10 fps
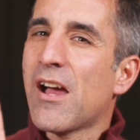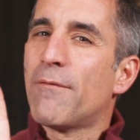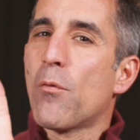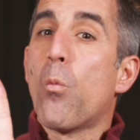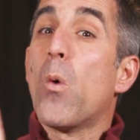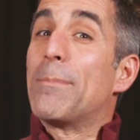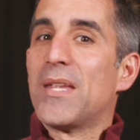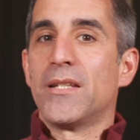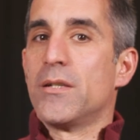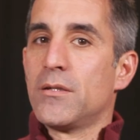of
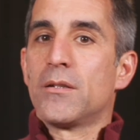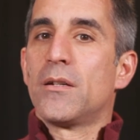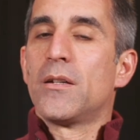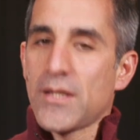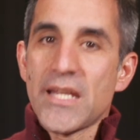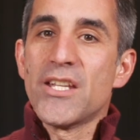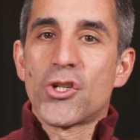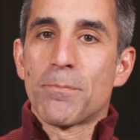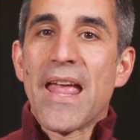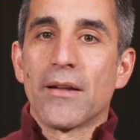women in
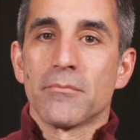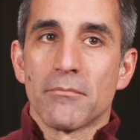Japan.